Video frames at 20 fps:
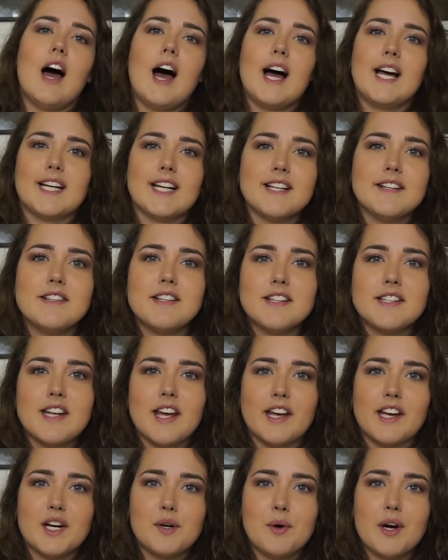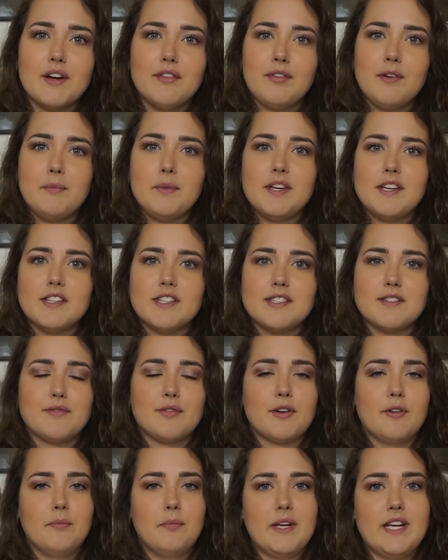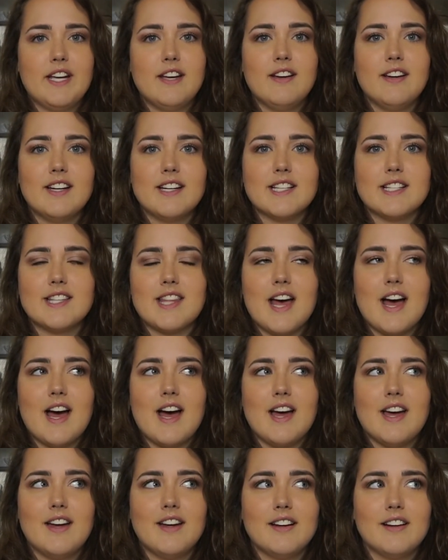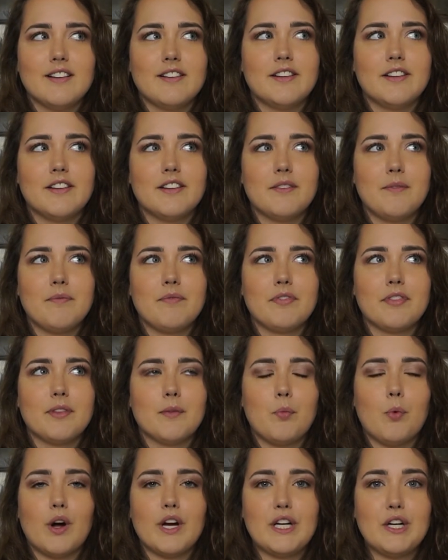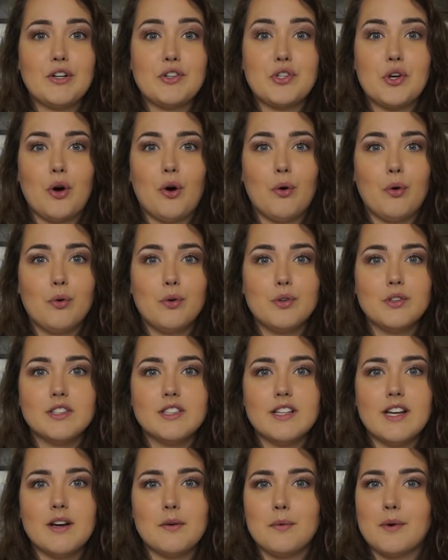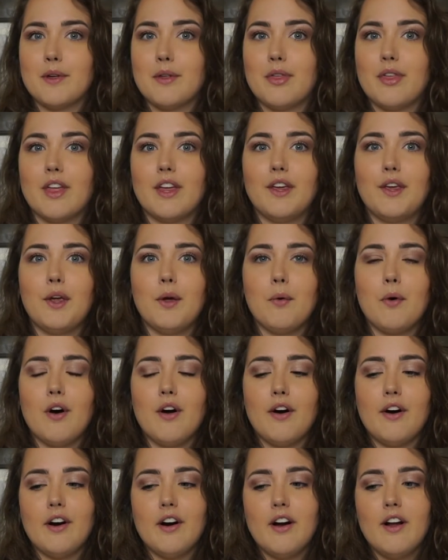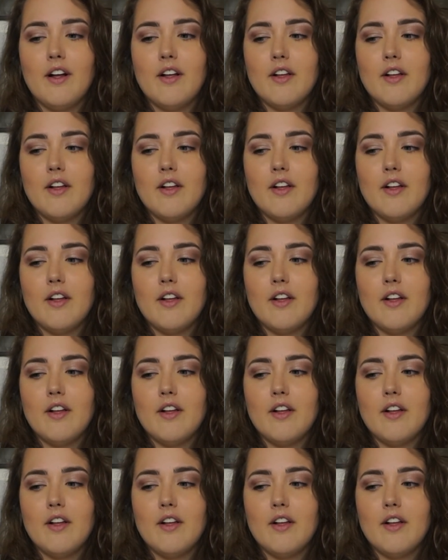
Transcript: I guess the takeaway from this for me is that what you're told and what you think you are